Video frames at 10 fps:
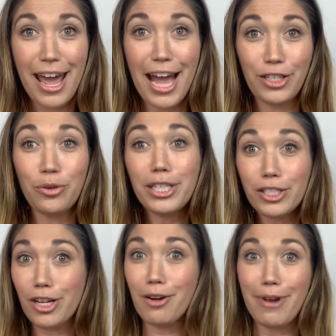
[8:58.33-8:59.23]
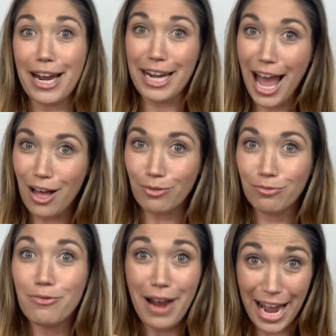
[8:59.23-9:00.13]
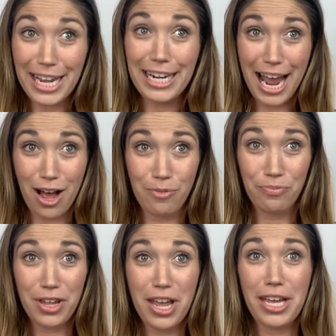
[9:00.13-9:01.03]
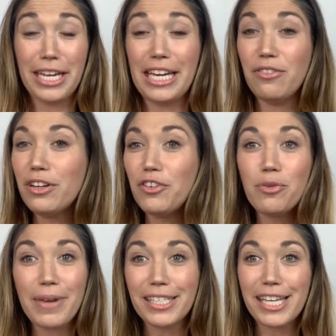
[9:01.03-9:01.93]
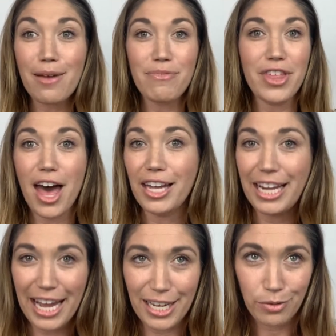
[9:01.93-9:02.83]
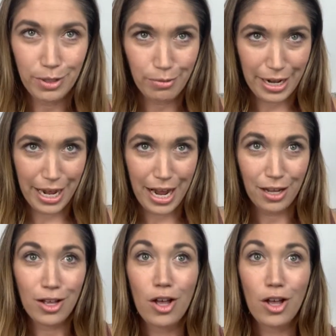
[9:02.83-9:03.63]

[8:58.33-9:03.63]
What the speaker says: And you can start right now, right now. Even if you mix up the and when reading,